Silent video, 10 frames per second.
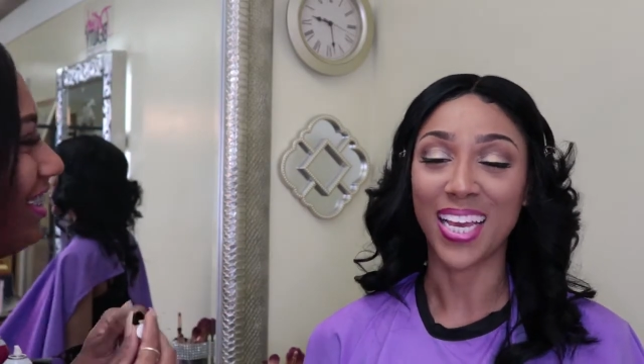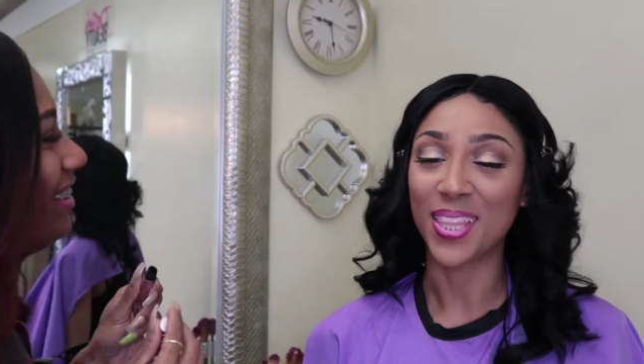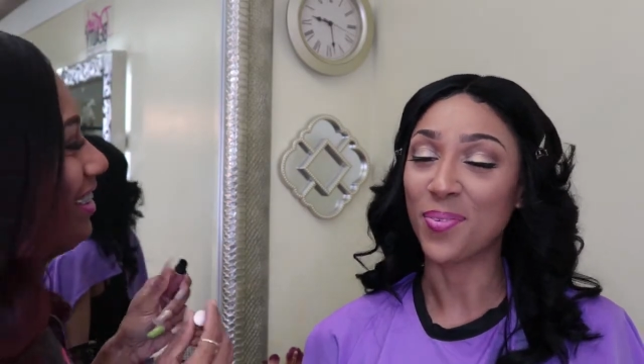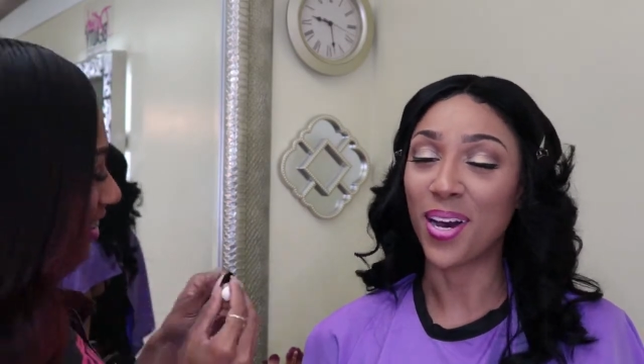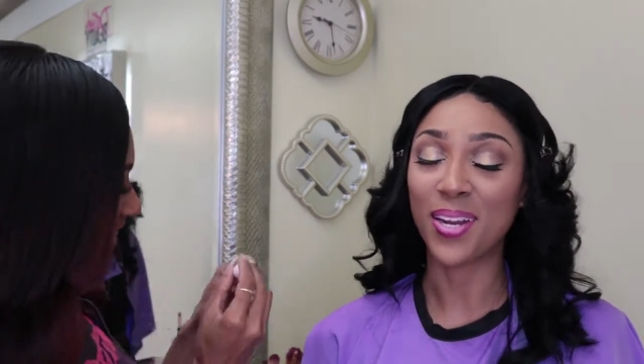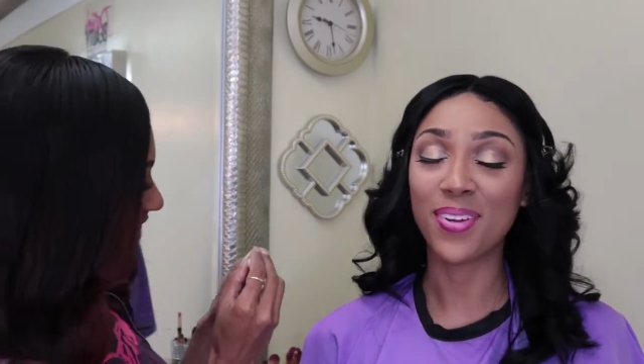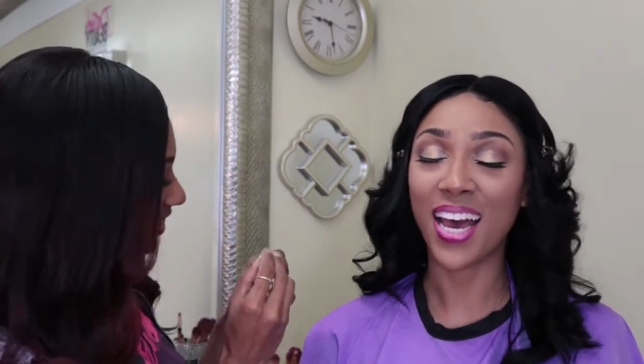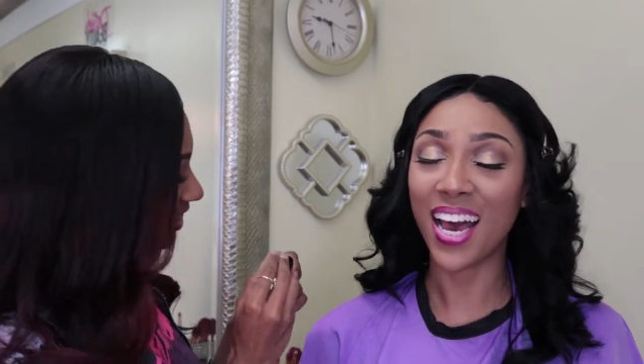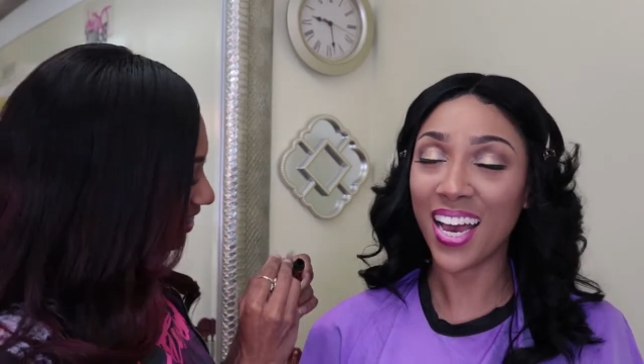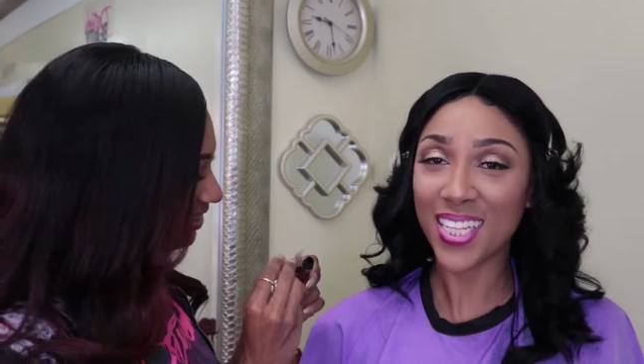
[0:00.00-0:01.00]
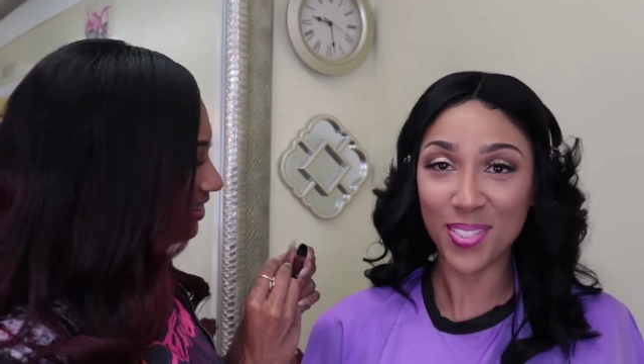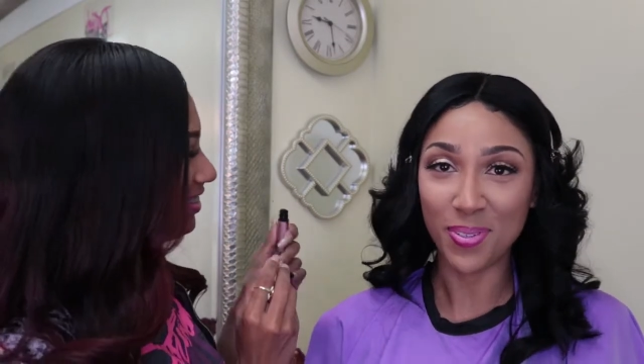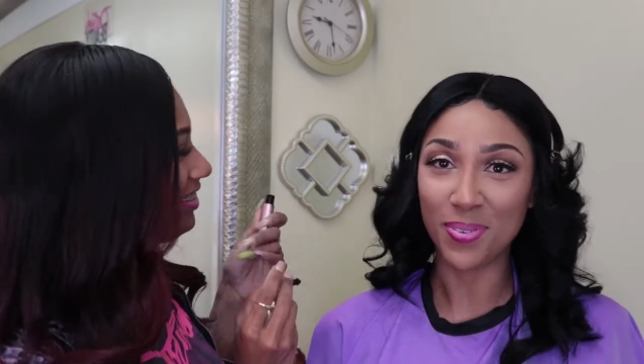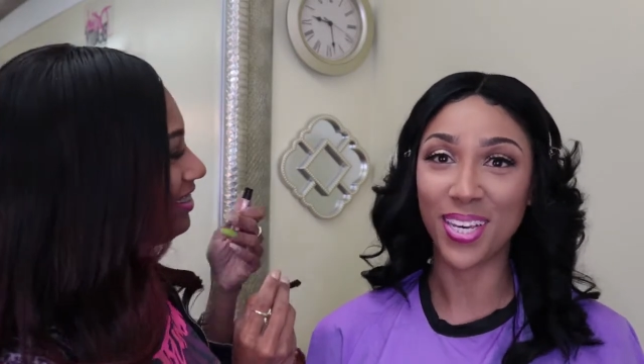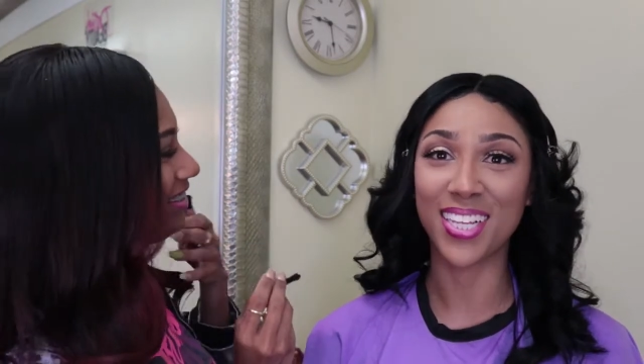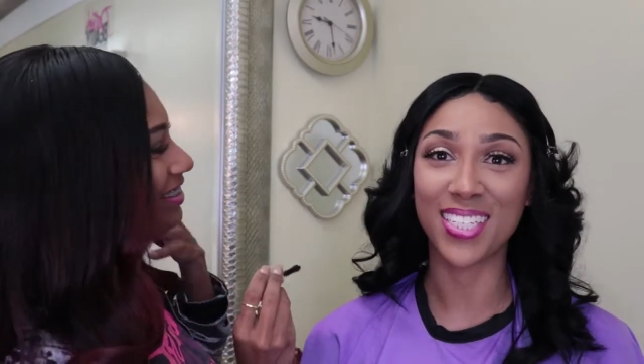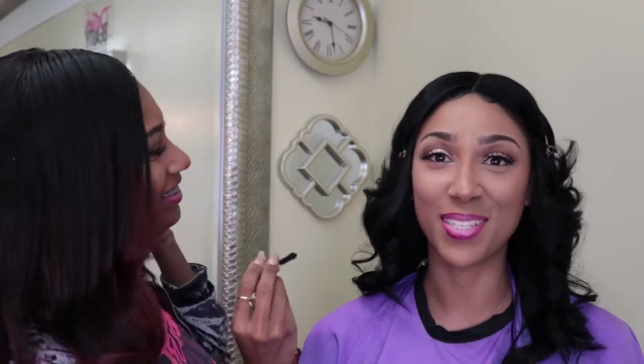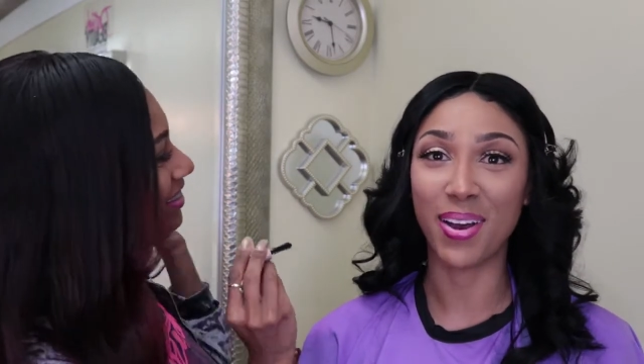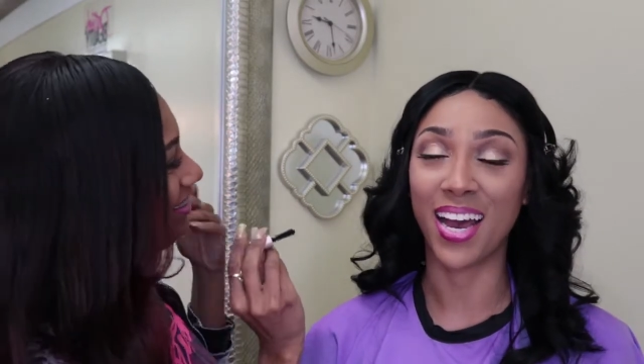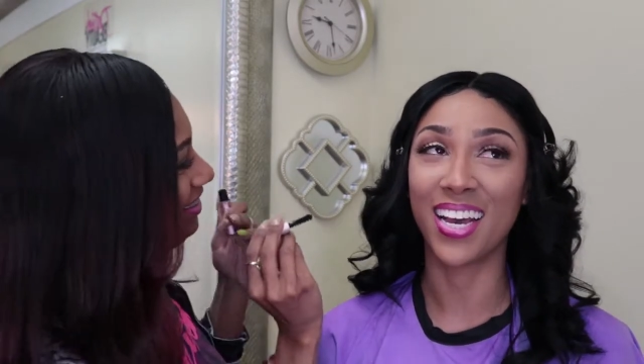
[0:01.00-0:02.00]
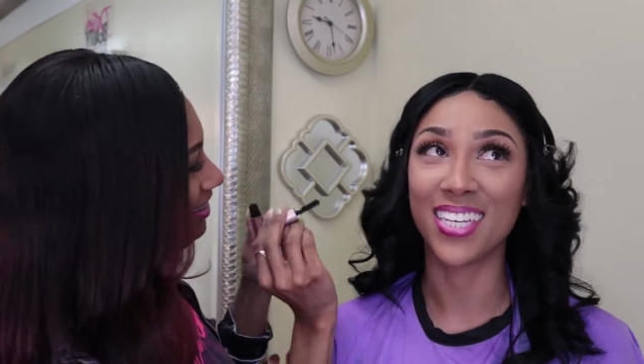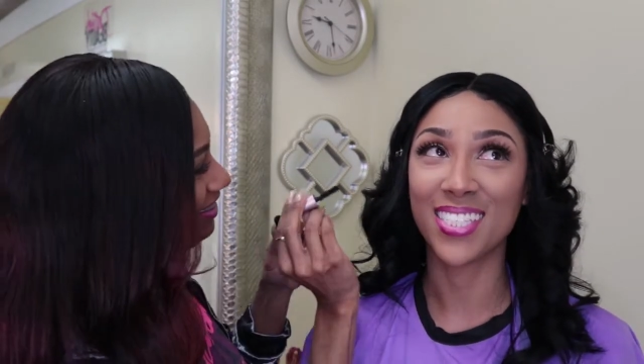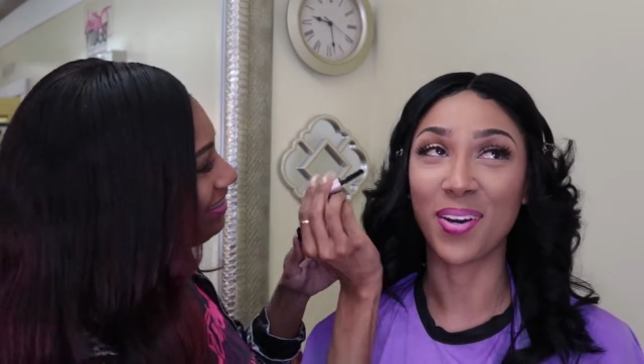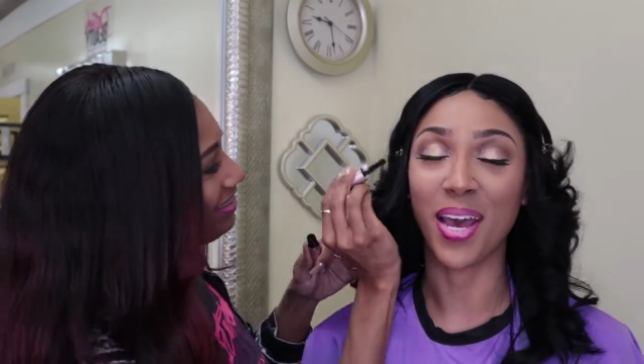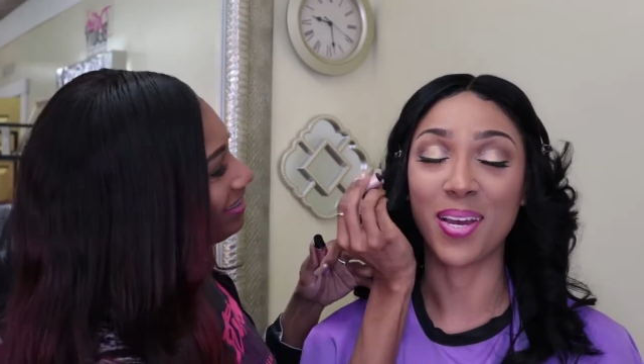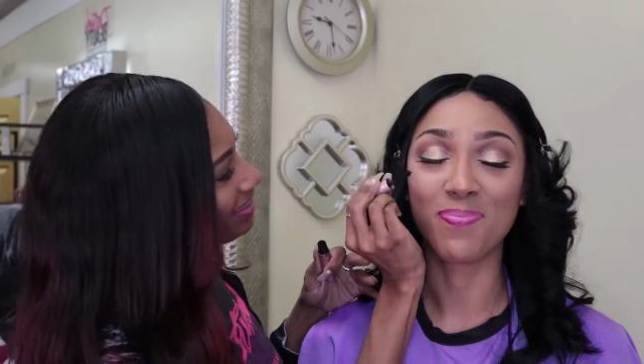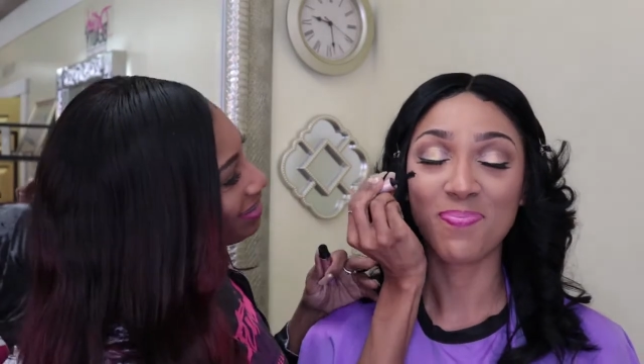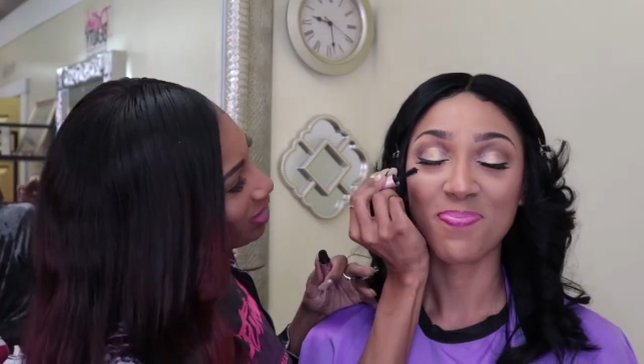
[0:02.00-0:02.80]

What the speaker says: I get the watery eyes and we close my eyes. Okay.